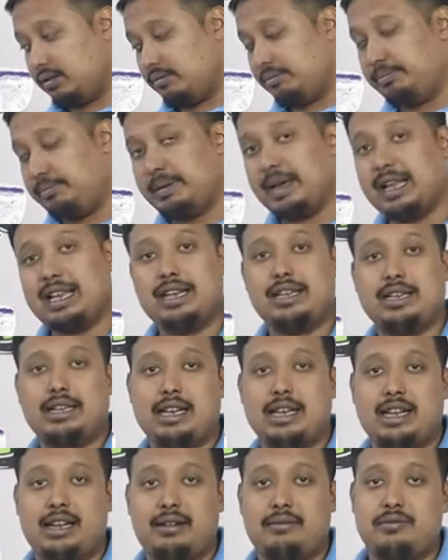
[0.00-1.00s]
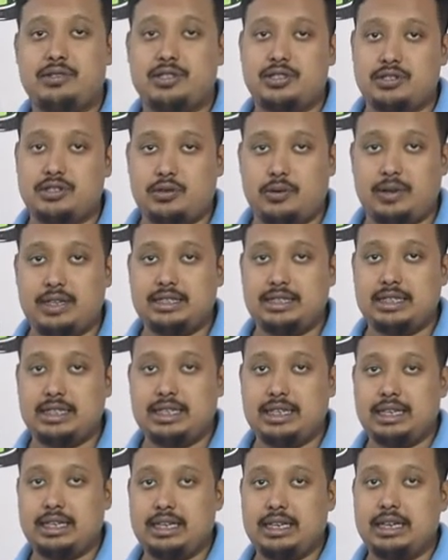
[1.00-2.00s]
palette tape,
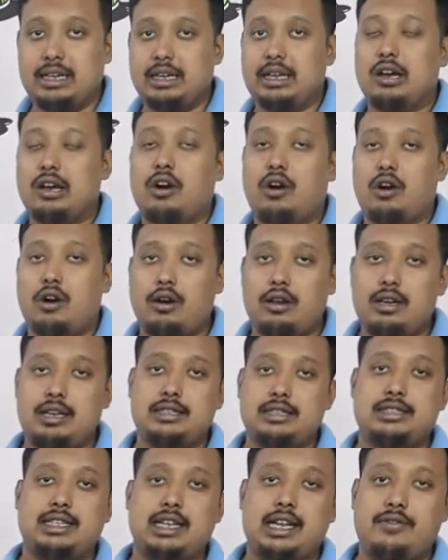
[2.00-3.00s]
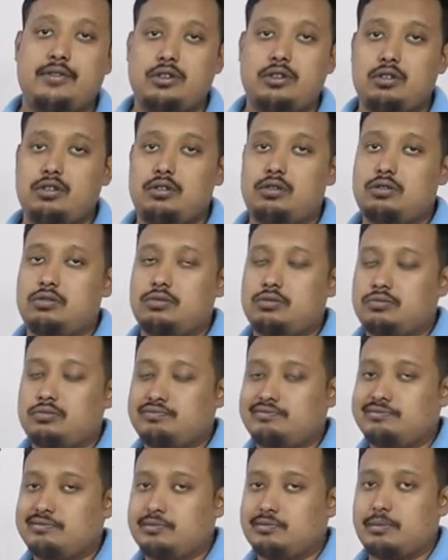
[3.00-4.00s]
squeezy, all these things, if you
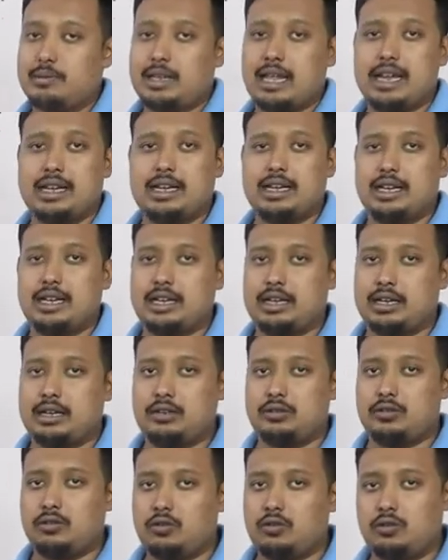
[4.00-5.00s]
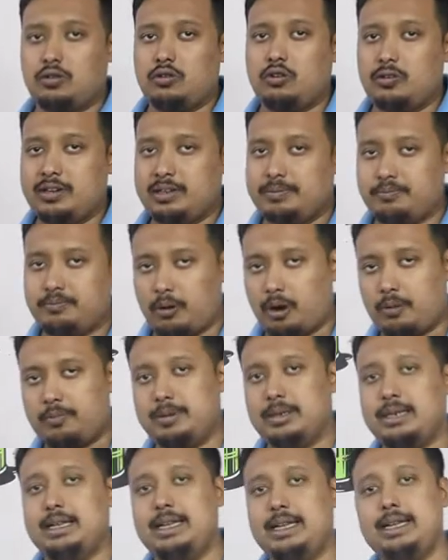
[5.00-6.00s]
like don't know it
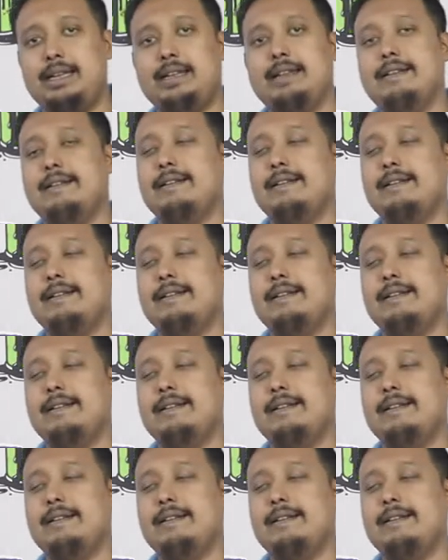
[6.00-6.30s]
properly,